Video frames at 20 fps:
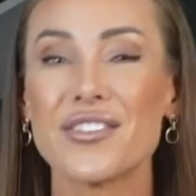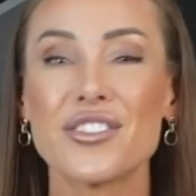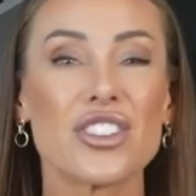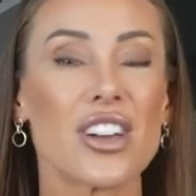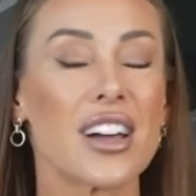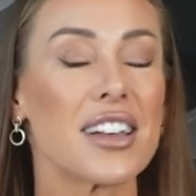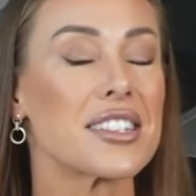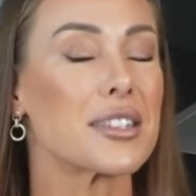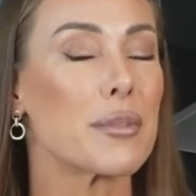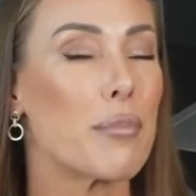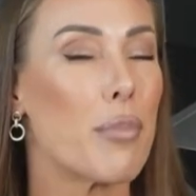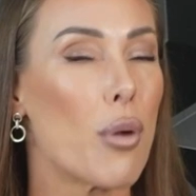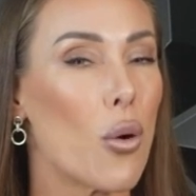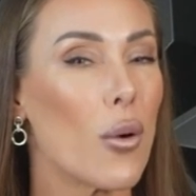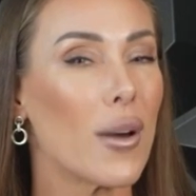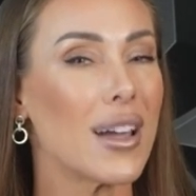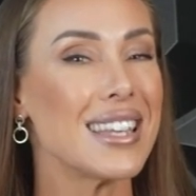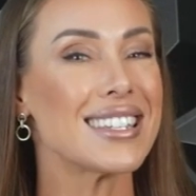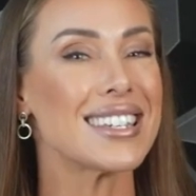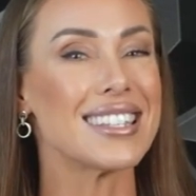of just
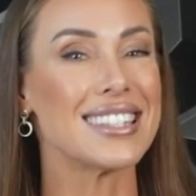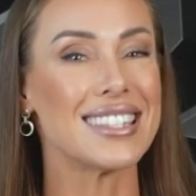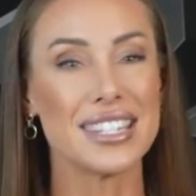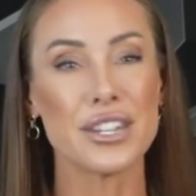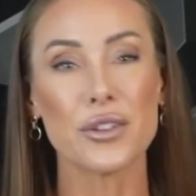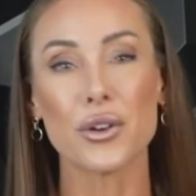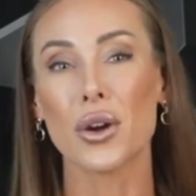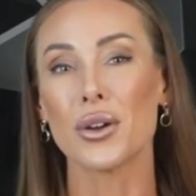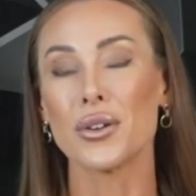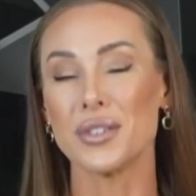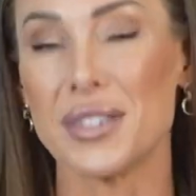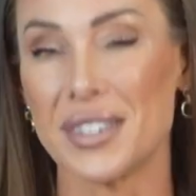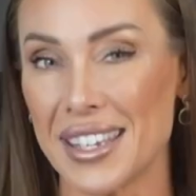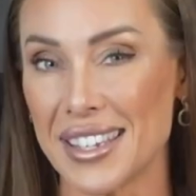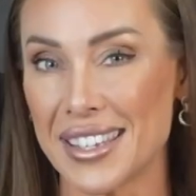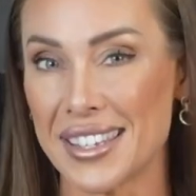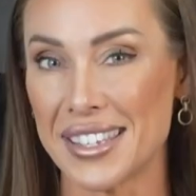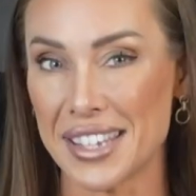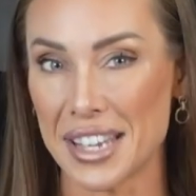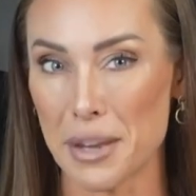
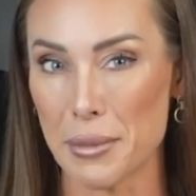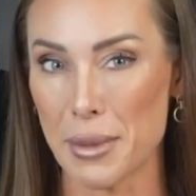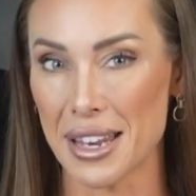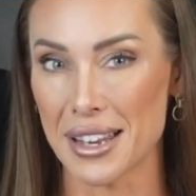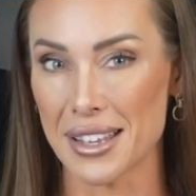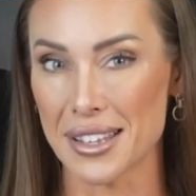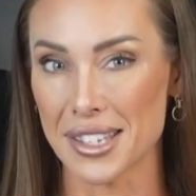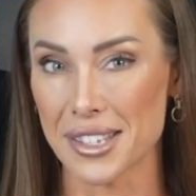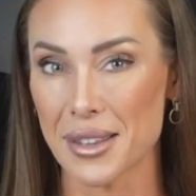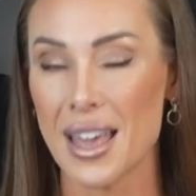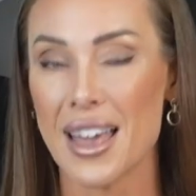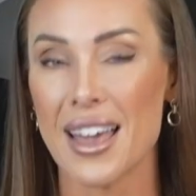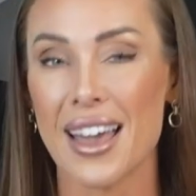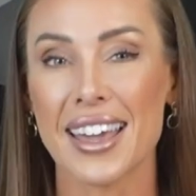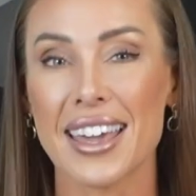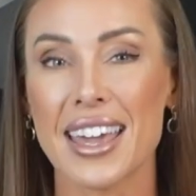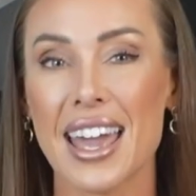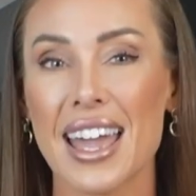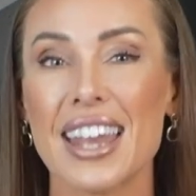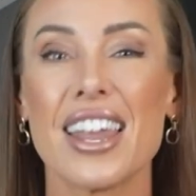0.06 centimeters.
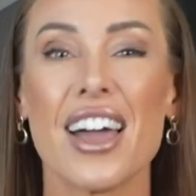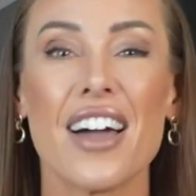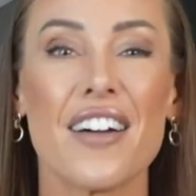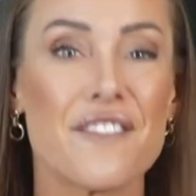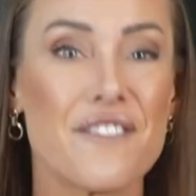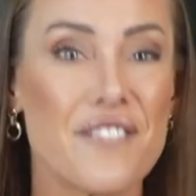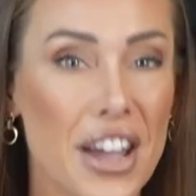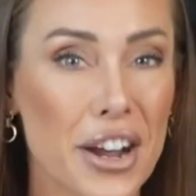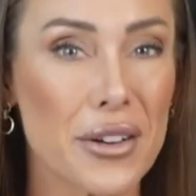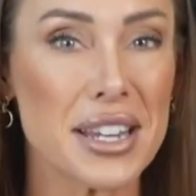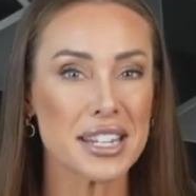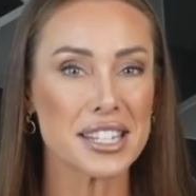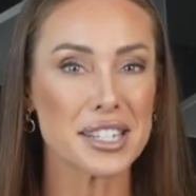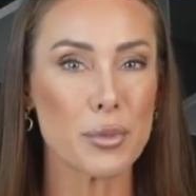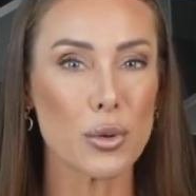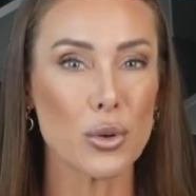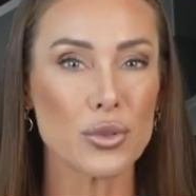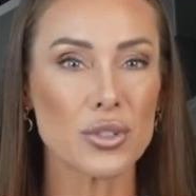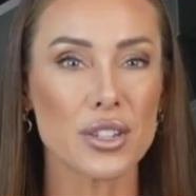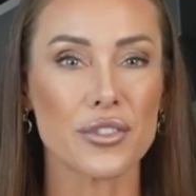Again, a very
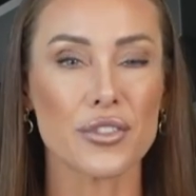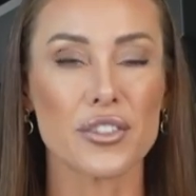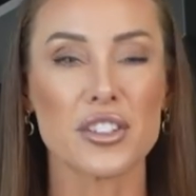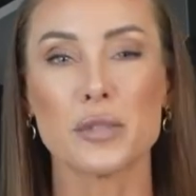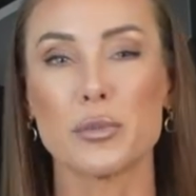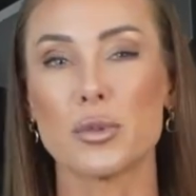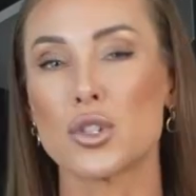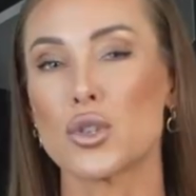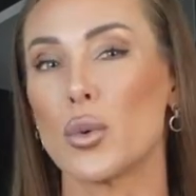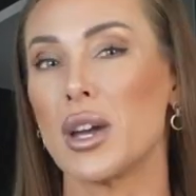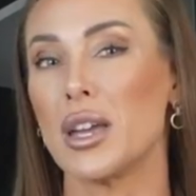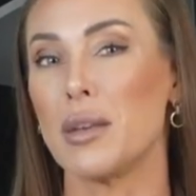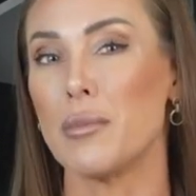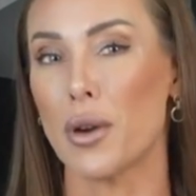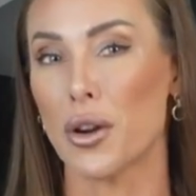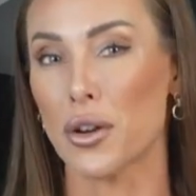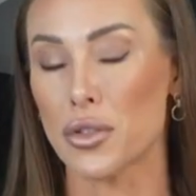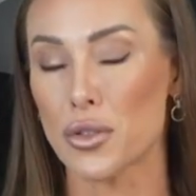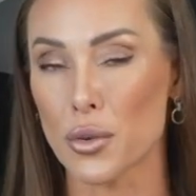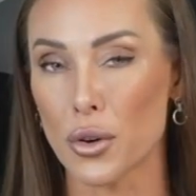small difference
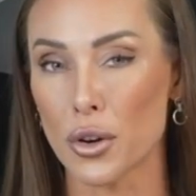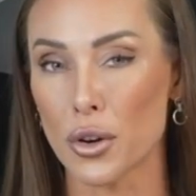between both